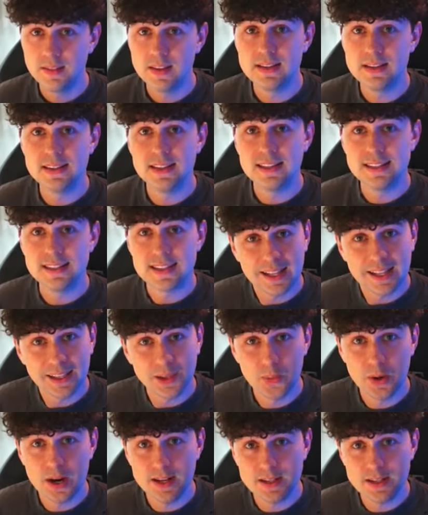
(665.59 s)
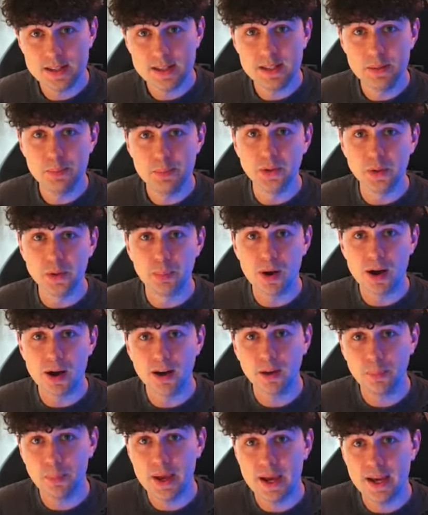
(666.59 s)
This is exactly what I did to build a
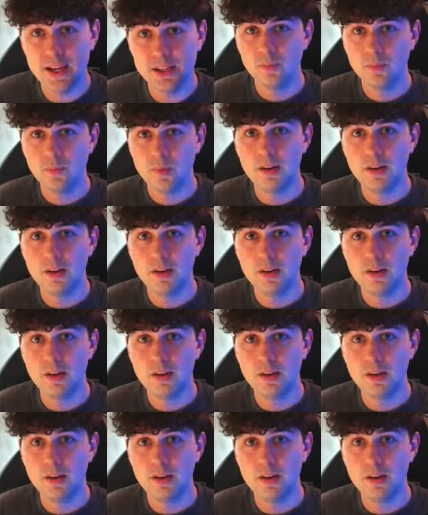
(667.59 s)
product page